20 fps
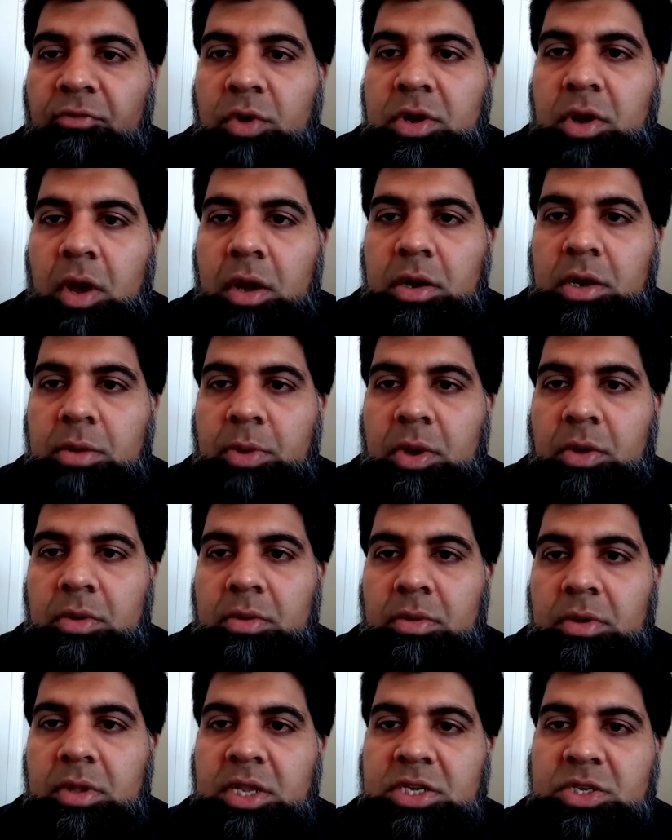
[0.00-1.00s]
We talked
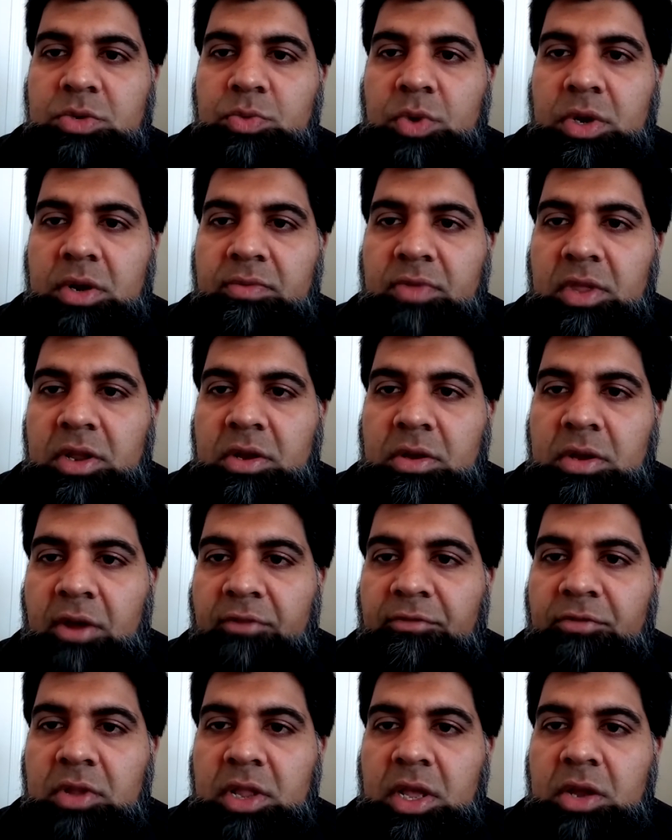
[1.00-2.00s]
about this is one of the
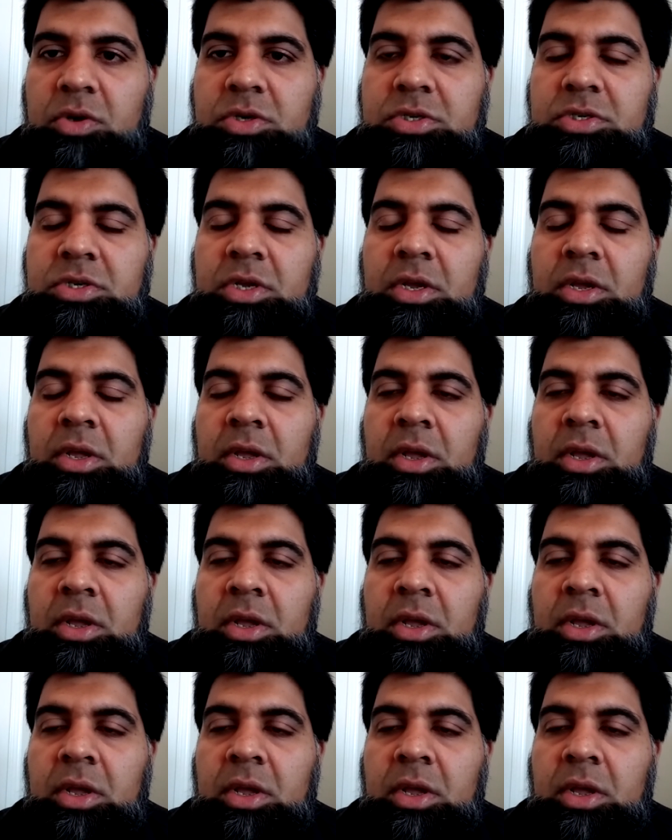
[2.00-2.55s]
tougher letters.